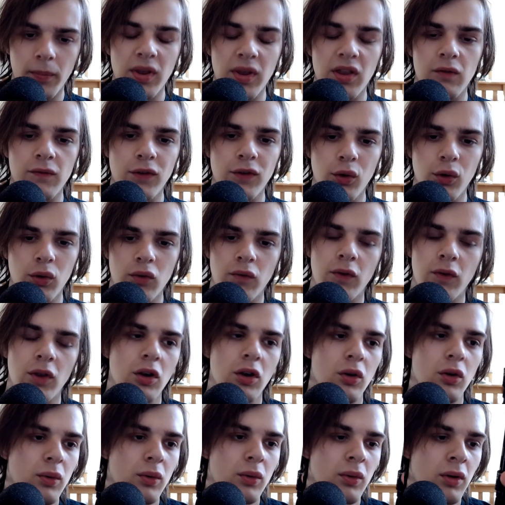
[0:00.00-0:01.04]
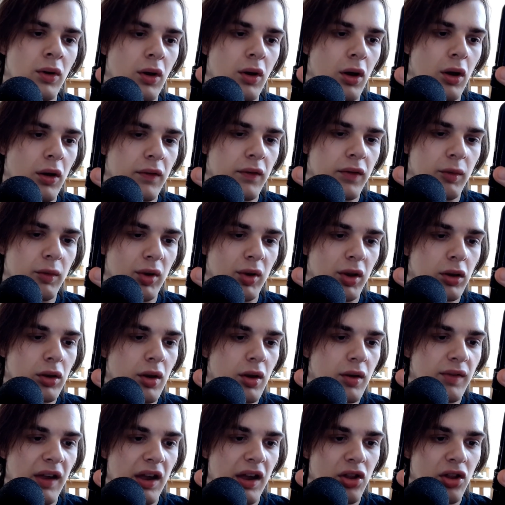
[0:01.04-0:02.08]
in a future video if something
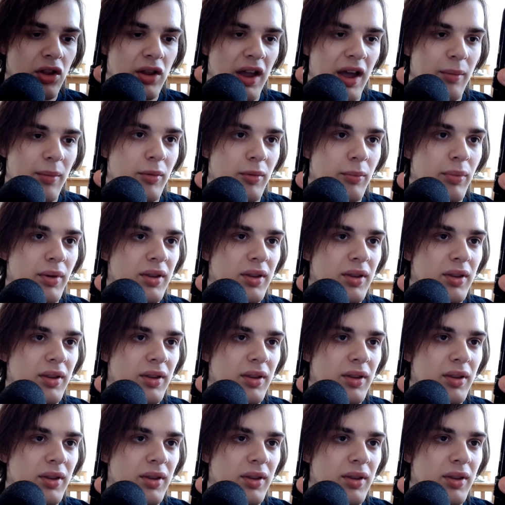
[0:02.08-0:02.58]
does actually happen.